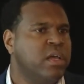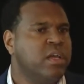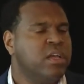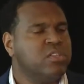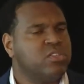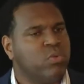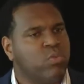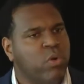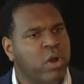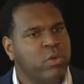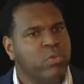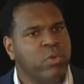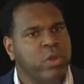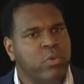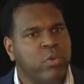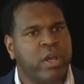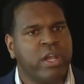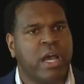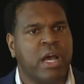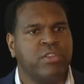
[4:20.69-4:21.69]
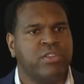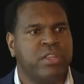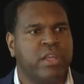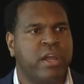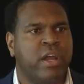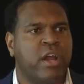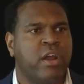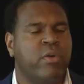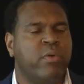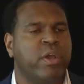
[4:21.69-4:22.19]
So when we went out
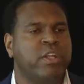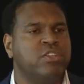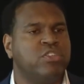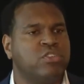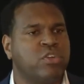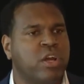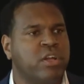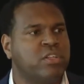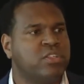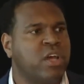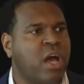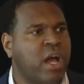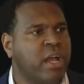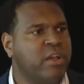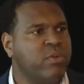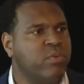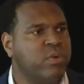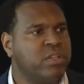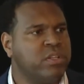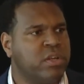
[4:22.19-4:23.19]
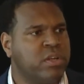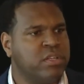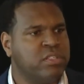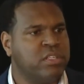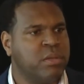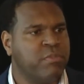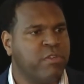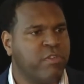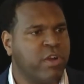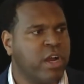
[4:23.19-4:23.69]
there and started talking with
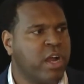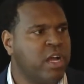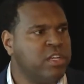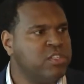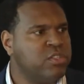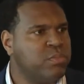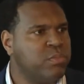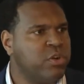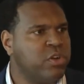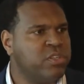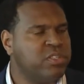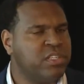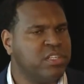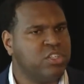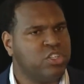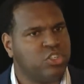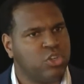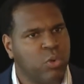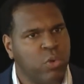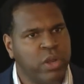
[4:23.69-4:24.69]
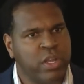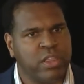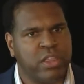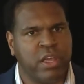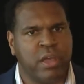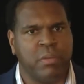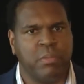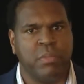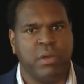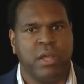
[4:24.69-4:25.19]
some of our customers and showing
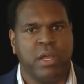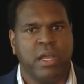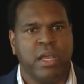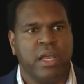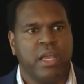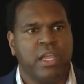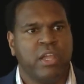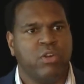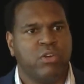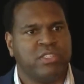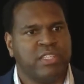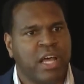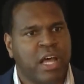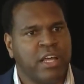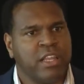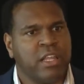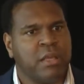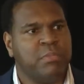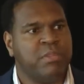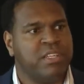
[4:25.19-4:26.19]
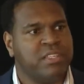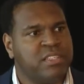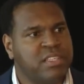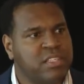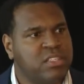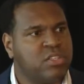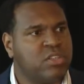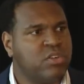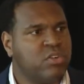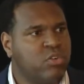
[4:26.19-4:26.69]
them, telling them this
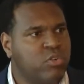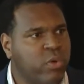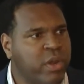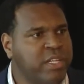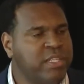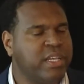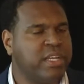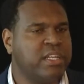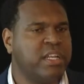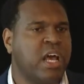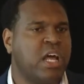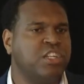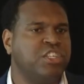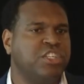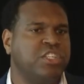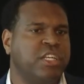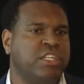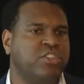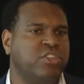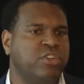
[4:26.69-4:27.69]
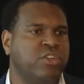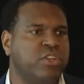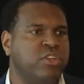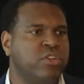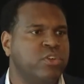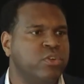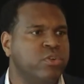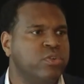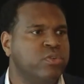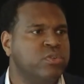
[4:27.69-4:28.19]
is great technology that you can
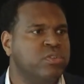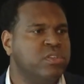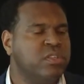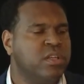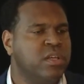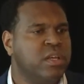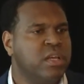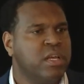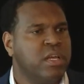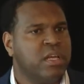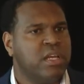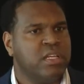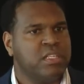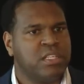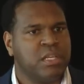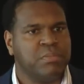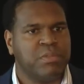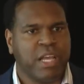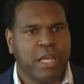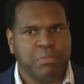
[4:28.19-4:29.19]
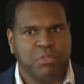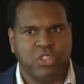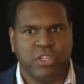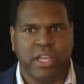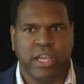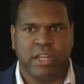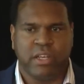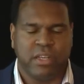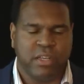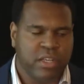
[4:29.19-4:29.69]
use, sometimes you
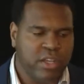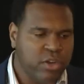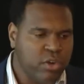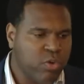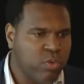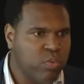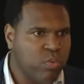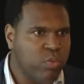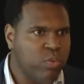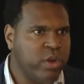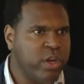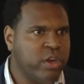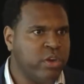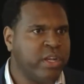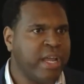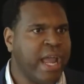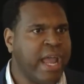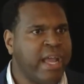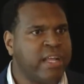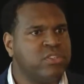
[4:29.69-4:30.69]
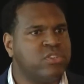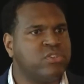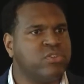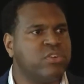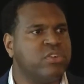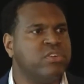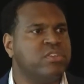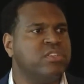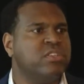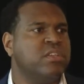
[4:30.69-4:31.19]
get, weird
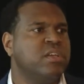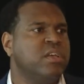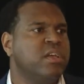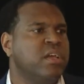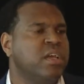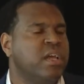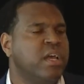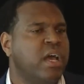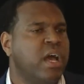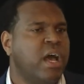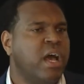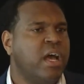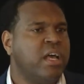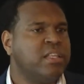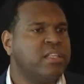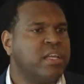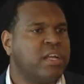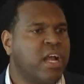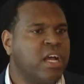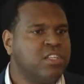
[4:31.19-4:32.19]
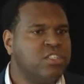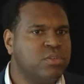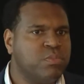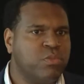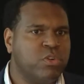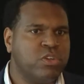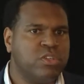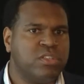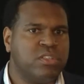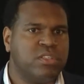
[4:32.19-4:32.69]
answers. The
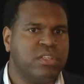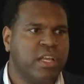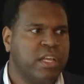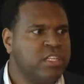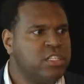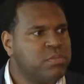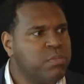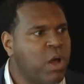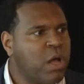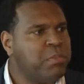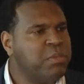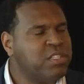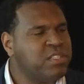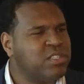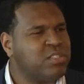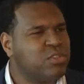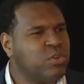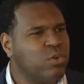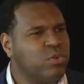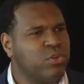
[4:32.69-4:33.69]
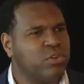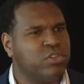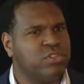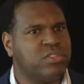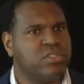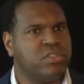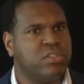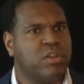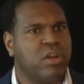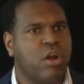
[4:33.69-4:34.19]
customers and small business
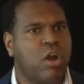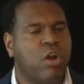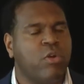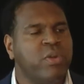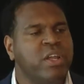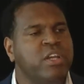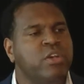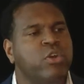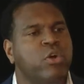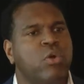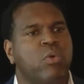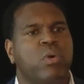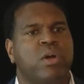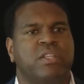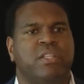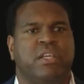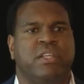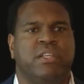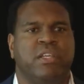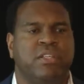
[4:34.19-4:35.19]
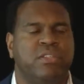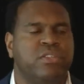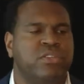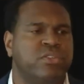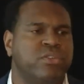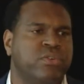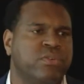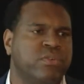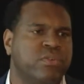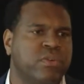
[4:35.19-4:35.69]
owners already know what they need to
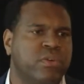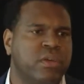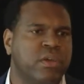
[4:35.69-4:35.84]
do.